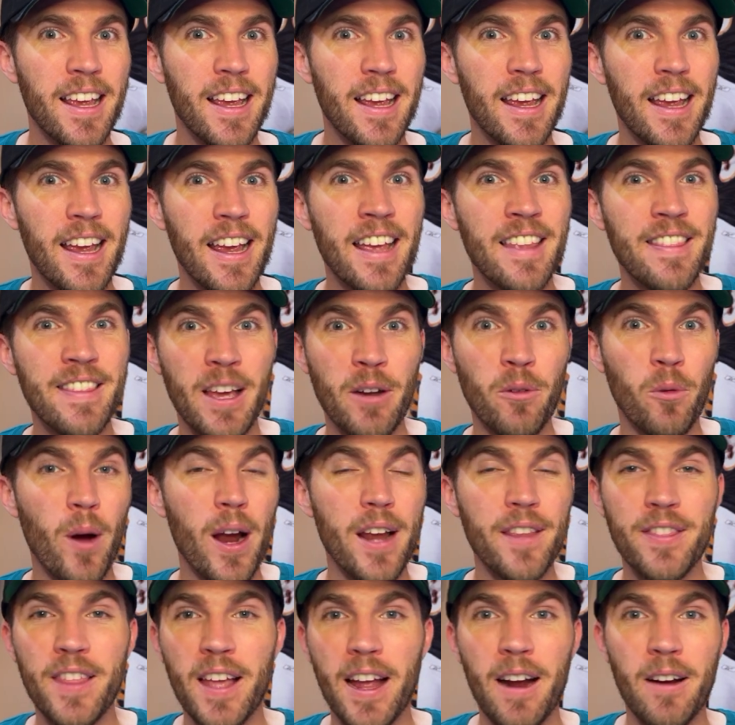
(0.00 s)
And then
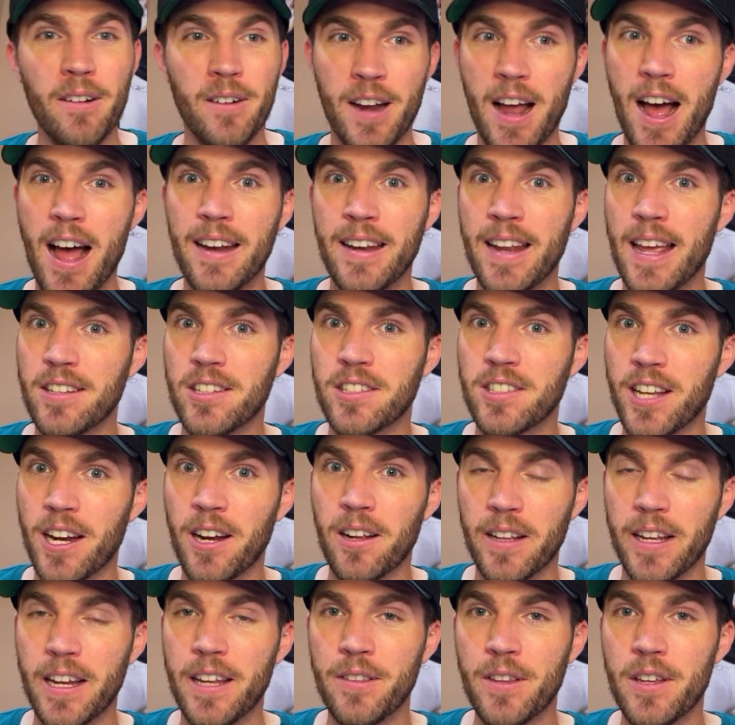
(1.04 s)
right there, not
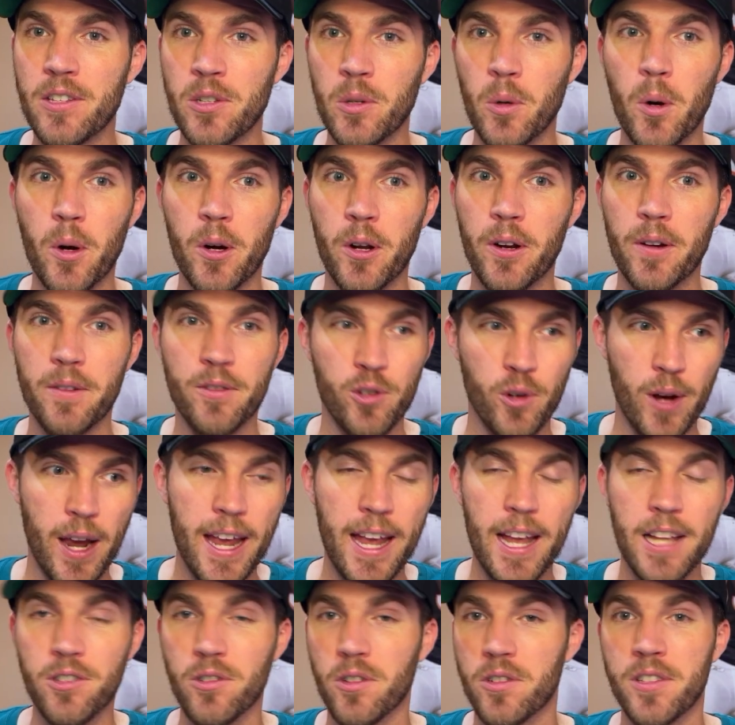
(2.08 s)
necessarily in this order, Trey
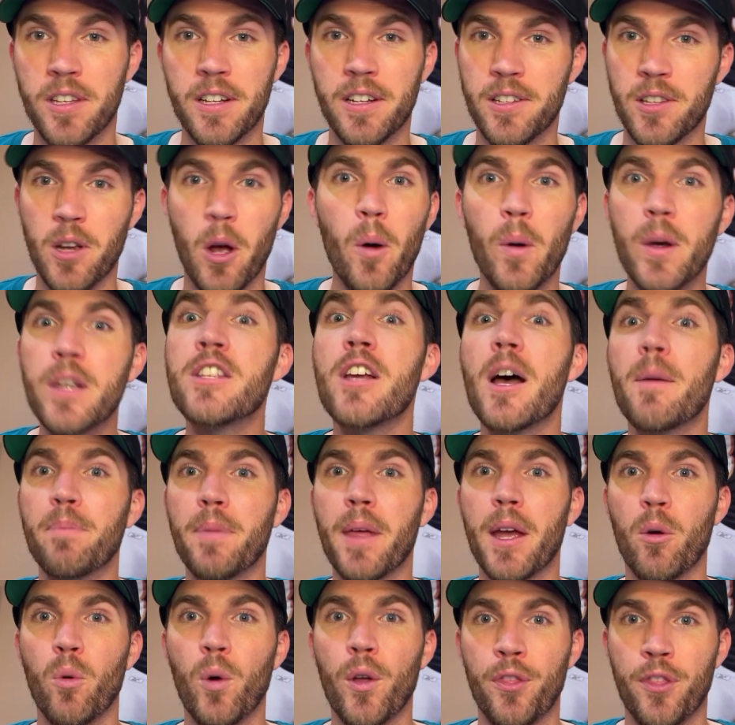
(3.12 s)
Hendrickson is always up
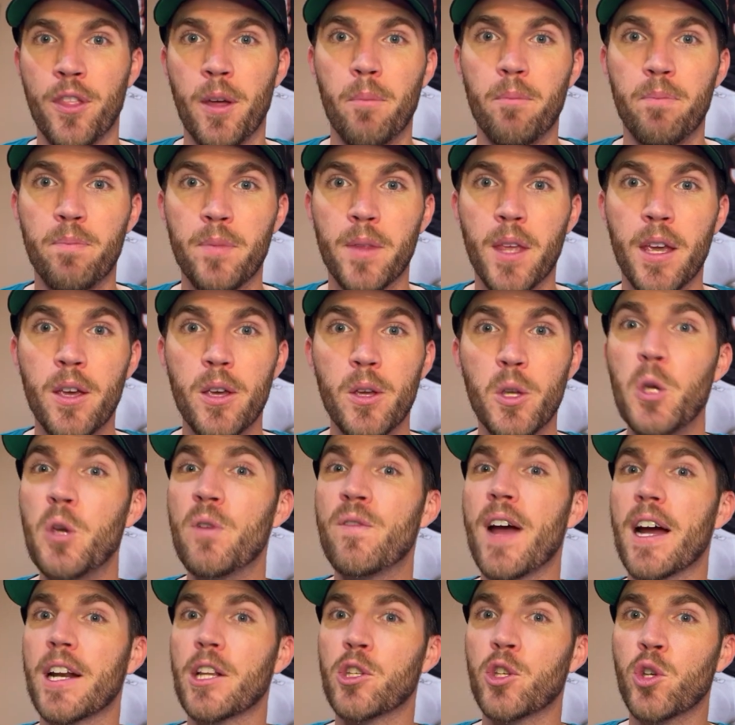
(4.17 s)
there with them. You've
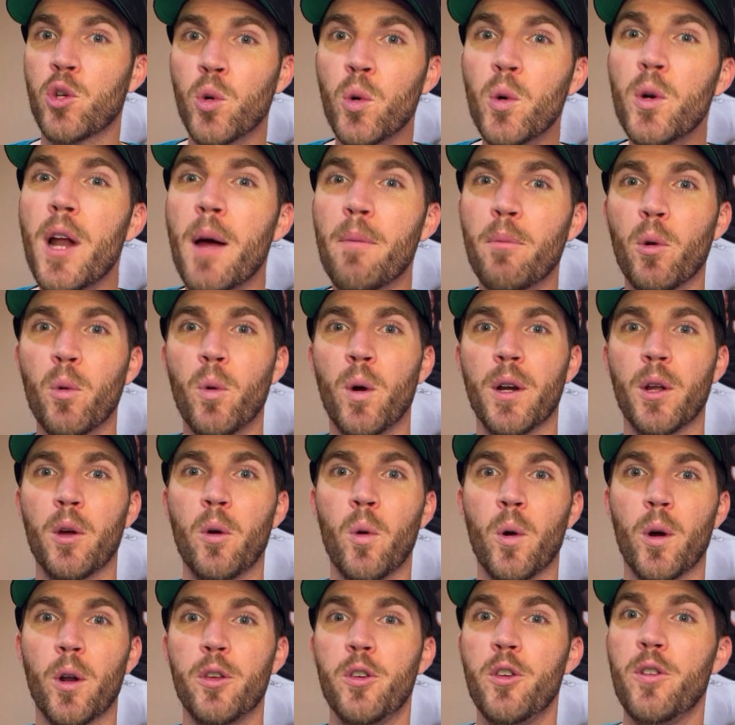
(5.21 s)
got a true number one
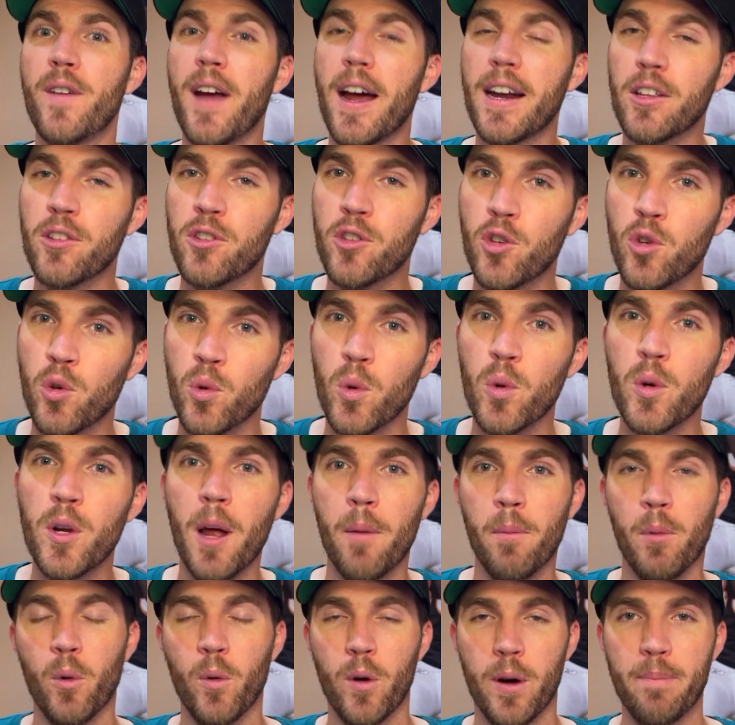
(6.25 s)
corner. You've got a true
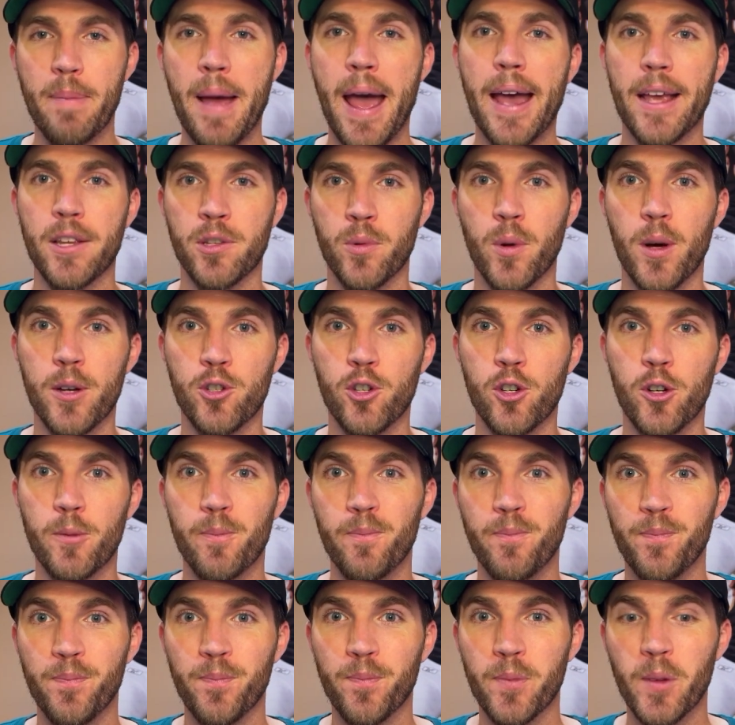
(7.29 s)
number one pass rusher.
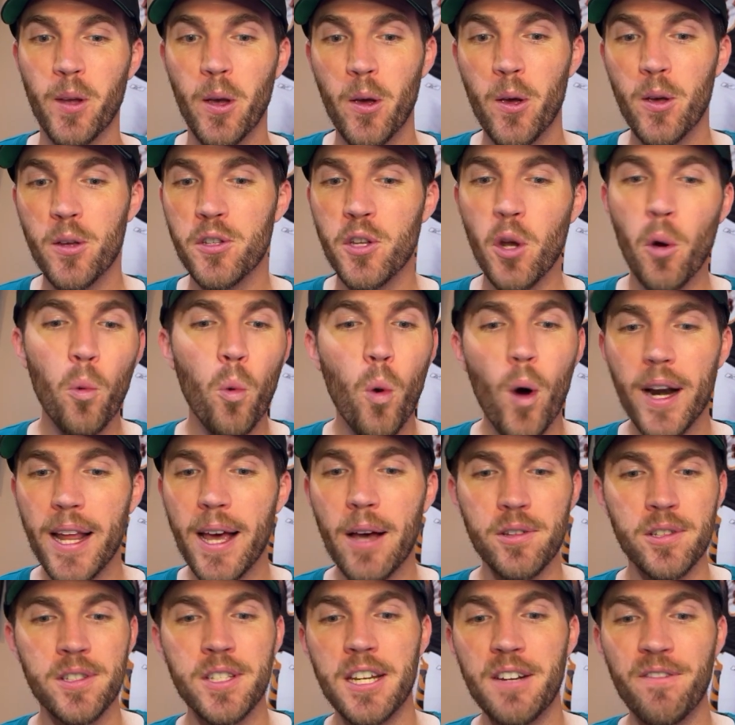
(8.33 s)
So what
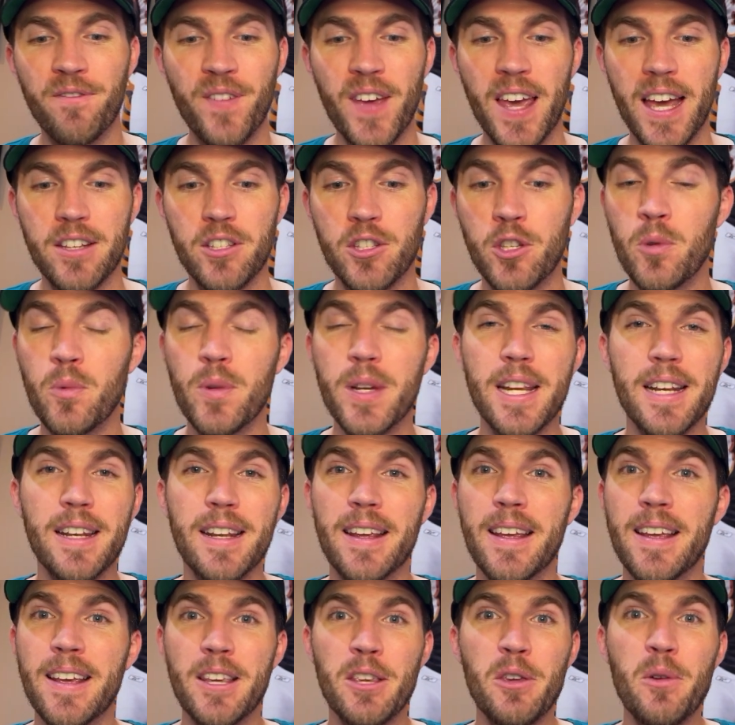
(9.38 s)
else needs fixed?
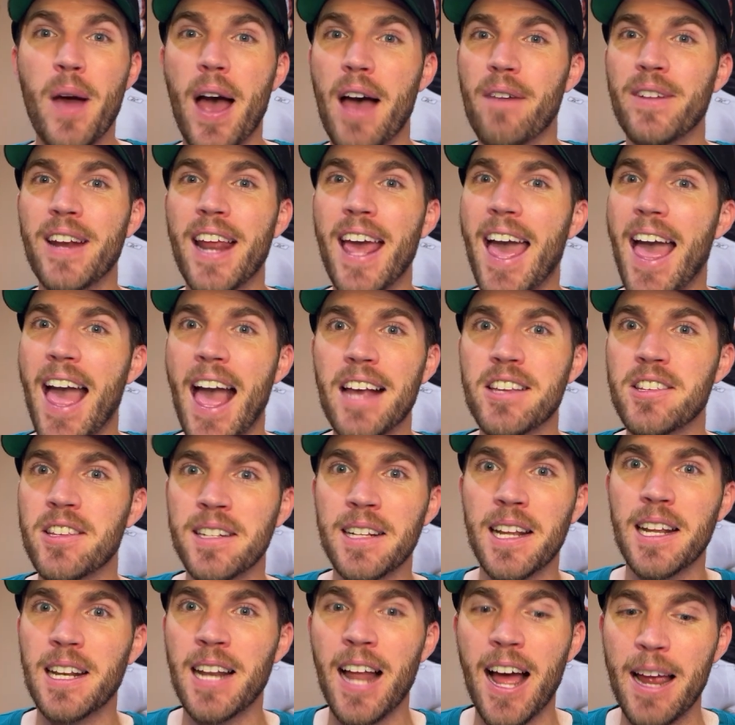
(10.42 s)
You have an
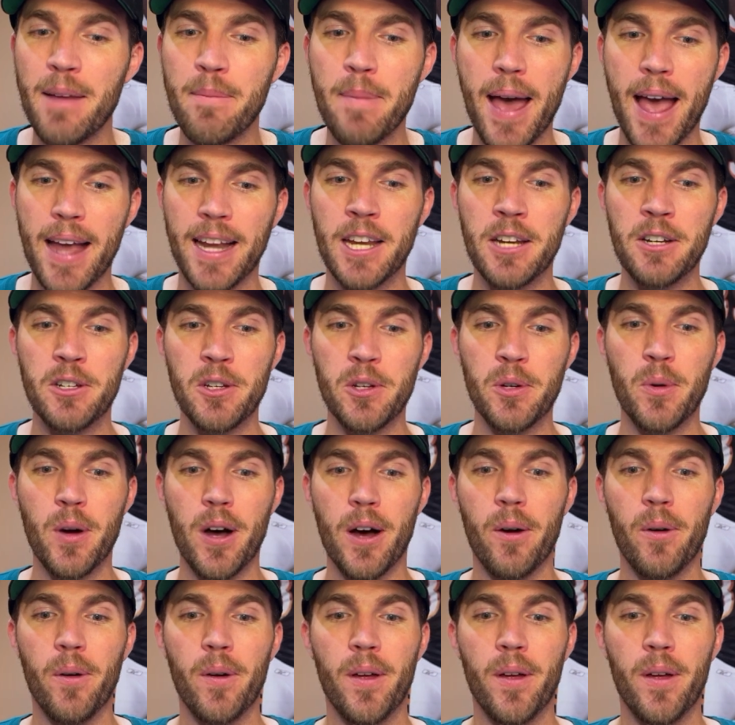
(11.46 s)
excellent linebacking duo.